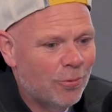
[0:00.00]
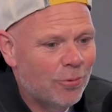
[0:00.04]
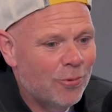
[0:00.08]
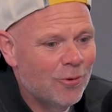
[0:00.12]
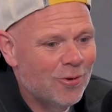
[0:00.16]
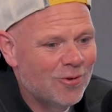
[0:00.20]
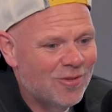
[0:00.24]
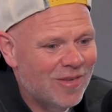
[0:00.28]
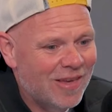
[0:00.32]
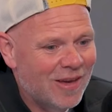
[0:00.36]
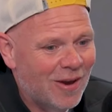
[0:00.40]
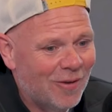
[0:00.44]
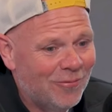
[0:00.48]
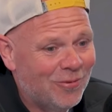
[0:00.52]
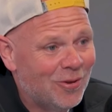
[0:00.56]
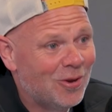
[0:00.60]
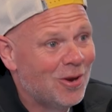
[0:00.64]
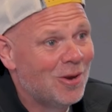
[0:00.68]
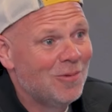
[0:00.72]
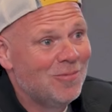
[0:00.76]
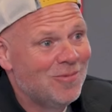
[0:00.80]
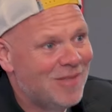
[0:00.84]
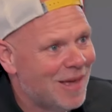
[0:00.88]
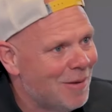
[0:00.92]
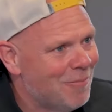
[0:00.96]
Thursday
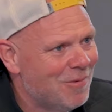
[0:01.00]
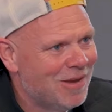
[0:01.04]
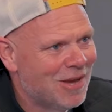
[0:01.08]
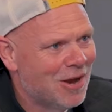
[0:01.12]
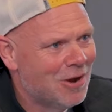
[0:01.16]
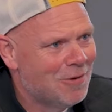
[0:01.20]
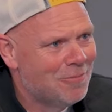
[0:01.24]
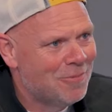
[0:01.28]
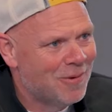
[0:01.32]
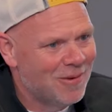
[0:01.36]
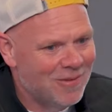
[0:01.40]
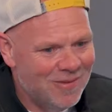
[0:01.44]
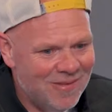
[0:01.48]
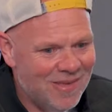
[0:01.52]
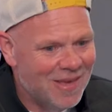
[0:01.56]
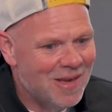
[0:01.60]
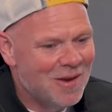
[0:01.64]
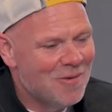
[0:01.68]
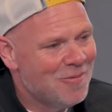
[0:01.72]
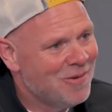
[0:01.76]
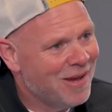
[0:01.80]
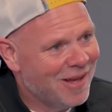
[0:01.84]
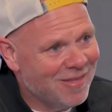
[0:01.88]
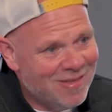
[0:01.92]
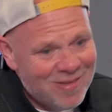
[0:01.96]
afternoon. Then we opened.
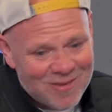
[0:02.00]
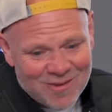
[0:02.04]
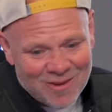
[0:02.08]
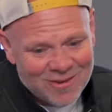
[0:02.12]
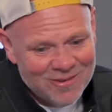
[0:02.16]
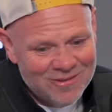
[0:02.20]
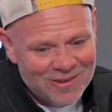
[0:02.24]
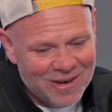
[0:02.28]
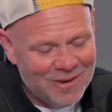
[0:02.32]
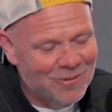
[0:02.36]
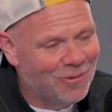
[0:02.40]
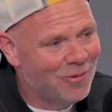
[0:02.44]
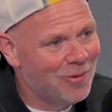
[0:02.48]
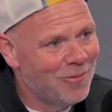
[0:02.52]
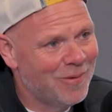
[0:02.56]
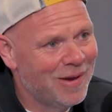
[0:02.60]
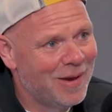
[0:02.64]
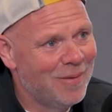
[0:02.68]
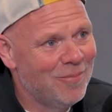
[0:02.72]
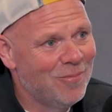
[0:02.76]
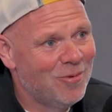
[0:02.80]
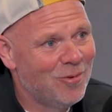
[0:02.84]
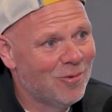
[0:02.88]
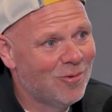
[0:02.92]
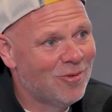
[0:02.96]
We had sunshine all the way
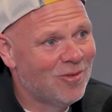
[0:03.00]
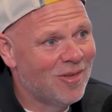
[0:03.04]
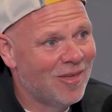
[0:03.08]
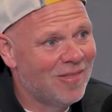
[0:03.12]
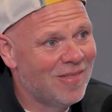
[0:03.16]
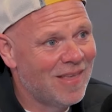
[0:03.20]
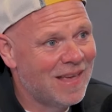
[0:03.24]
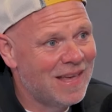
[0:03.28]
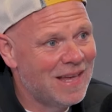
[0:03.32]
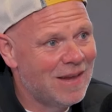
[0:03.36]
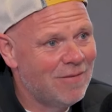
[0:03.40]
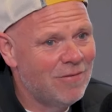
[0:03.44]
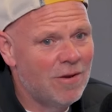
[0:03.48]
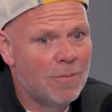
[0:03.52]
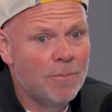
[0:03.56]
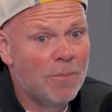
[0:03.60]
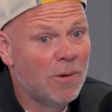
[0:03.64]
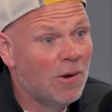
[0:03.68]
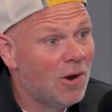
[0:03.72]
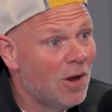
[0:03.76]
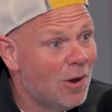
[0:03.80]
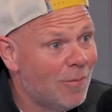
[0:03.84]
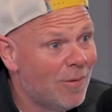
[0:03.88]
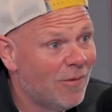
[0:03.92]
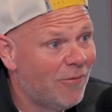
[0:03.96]
up until Sunday evening.
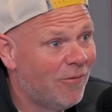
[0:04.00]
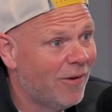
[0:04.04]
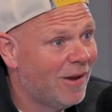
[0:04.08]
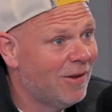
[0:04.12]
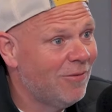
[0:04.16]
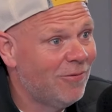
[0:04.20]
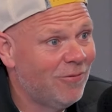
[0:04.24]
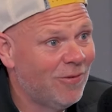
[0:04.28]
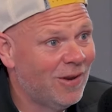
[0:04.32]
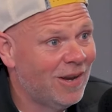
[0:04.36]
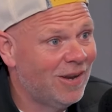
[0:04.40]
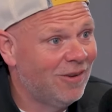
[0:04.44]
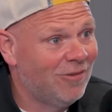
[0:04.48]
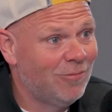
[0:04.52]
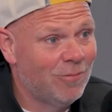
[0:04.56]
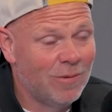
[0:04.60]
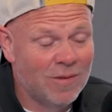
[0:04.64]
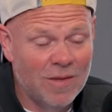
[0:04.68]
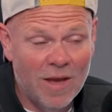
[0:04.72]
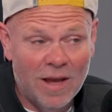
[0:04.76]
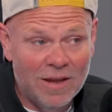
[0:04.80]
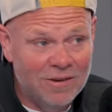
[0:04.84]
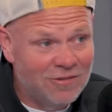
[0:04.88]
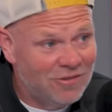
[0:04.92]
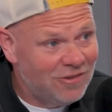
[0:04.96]
Paloma Faye finished.
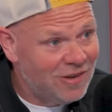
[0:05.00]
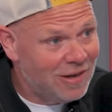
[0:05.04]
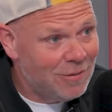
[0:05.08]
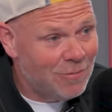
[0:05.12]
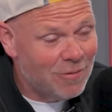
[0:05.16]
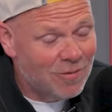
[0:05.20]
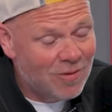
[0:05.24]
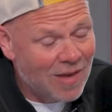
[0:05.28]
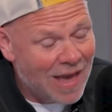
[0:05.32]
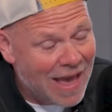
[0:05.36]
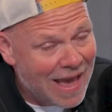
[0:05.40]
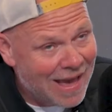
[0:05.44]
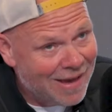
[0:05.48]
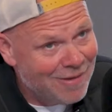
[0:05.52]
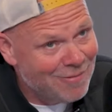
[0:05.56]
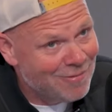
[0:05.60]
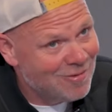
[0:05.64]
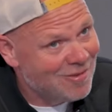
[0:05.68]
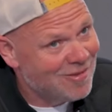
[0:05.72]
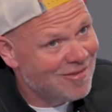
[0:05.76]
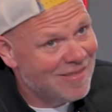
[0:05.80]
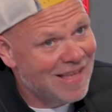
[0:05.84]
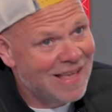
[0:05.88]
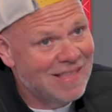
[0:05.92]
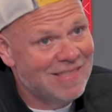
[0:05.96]
And she was
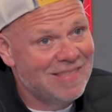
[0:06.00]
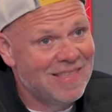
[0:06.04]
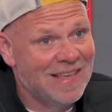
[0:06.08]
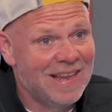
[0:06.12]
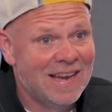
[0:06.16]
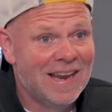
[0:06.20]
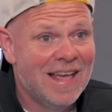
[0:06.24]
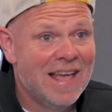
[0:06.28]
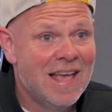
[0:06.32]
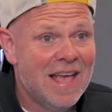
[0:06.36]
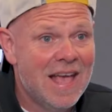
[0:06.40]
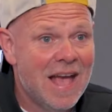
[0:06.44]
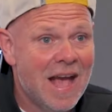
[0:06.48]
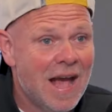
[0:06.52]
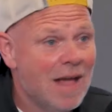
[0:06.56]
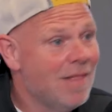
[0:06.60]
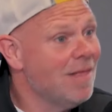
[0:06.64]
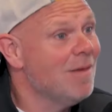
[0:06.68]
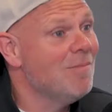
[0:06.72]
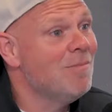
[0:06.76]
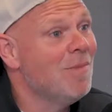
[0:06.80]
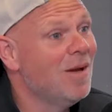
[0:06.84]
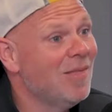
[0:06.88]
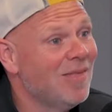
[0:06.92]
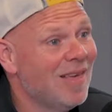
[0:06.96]
outstanding. And
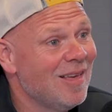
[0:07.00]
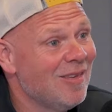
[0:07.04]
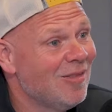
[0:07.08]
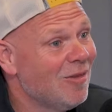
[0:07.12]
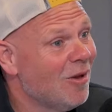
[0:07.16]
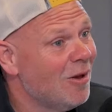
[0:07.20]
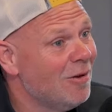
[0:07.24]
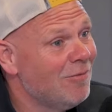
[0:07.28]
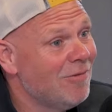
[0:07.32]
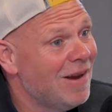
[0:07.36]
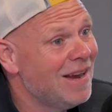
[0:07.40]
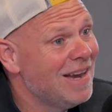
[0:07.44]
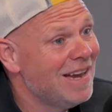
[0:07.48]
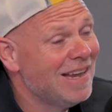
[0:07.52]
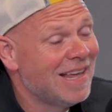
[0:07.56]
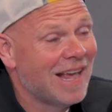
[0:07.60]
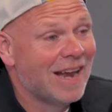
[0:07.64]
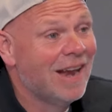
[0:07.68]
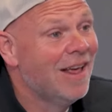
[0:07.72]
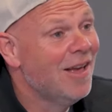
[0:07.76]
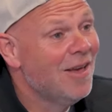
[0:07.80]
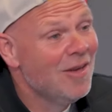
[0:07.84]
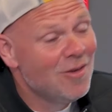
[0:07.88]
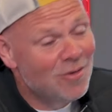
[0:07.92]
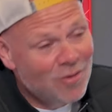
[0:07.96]
then Monday it started raining again.
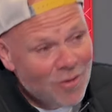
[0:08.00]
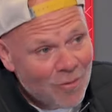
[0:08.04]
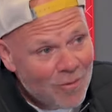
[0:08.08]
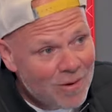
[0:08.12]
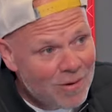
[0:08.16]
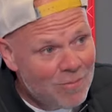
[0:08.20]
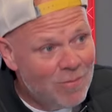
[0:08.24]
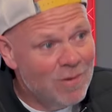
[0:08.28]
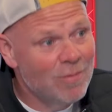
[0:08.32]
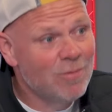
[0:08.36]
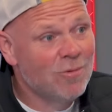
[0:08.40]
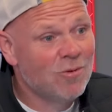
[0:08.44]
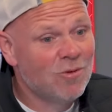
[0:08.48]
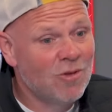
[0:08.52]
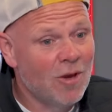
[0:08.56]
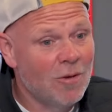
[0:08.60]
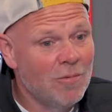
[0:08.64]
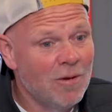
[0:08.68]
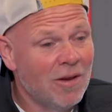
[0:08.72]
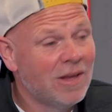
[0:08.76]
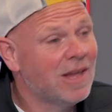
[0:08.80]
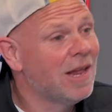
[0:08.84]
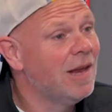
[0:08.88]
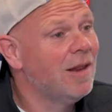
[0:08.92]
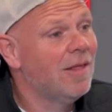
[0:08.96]
We were so
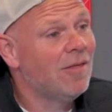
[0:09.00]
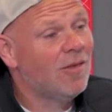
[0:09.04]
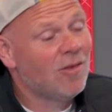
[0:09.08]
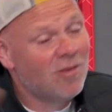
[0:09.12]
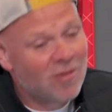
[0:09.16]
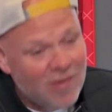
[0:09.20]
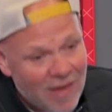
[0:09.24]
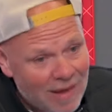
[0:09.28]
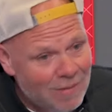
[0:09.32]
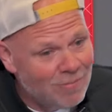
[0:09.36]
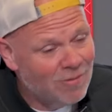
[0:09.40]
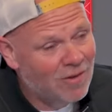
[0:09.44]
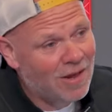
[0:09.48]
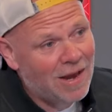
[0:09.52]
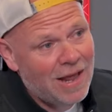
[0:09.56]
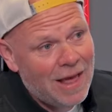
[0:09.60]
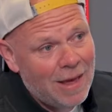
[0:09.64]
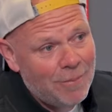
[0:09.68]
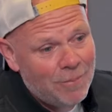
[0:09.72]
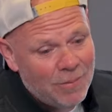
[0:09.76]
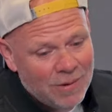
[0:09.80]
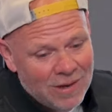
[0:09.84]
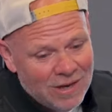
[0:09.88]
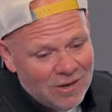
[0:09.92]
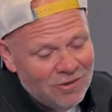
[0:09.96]
lucky. And the same's going to
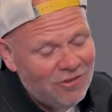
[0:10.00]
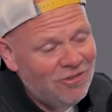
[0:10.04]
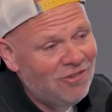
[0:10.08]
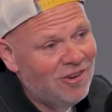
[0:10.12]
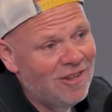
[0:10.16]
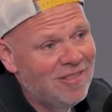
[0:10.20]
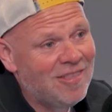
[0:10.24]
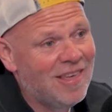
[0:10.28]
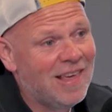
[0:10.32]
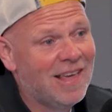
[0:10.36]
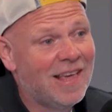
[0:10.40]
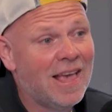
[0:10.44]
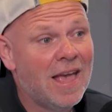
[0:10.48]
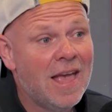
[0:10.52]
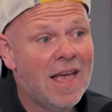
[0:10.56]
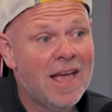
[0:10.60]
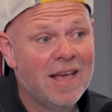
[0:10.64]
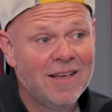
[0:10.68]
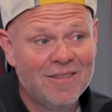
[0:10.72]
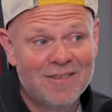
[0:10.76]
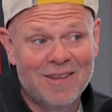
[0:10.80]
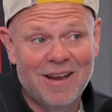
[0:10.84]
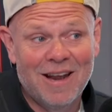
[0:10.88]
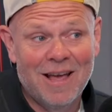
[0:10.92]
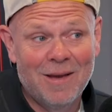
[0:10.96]
happen in Chiswick.
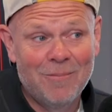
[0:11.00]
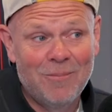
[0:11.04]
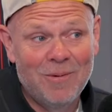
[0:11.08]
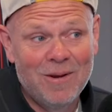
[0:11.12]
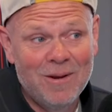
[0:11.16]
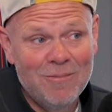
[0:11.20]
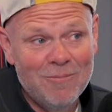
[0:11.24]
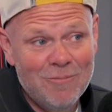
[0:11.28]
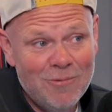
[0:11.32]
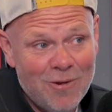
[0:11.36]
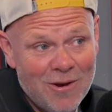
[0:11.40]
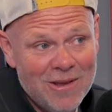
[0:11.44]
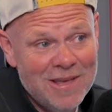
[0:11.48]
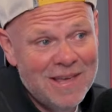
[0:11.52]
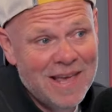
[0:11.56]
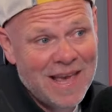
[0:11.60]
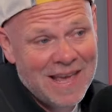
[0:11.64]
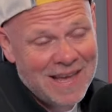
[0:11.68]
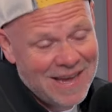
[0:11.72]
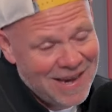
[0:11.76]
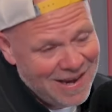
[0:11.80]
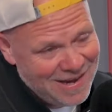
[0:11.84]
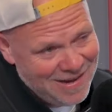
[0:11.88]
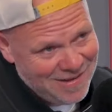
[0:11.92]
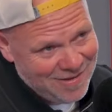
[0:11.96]
It's going to happen in
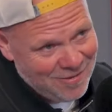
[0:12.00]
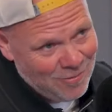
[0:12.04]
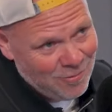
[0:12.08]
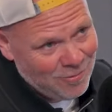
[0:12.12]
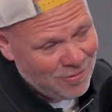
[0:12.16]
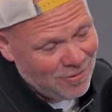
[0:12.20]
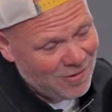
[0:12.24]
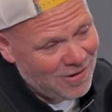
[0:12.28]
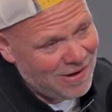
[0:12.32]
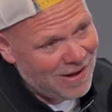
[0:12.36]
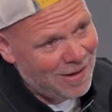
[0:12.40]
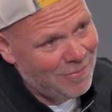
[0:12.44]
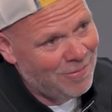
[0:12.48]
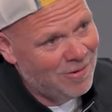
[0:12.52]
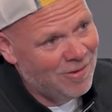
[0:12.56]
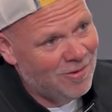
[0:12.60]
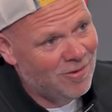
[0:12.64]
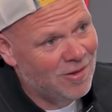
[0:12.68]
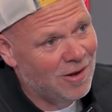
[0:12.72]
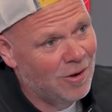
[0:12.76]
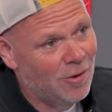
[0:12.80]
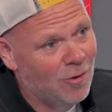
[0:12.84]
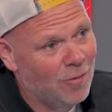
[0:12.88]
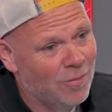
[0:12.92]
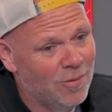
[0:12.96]
Reigate. And it's also going to happen in
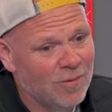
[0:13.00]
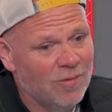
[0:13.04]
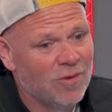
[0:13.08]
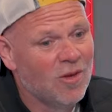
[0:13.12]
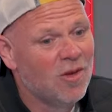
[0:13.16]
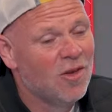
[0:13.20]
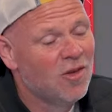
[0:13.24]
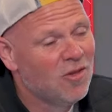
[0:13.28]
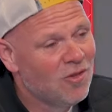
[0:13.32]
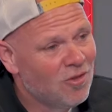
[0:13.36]
St Albans.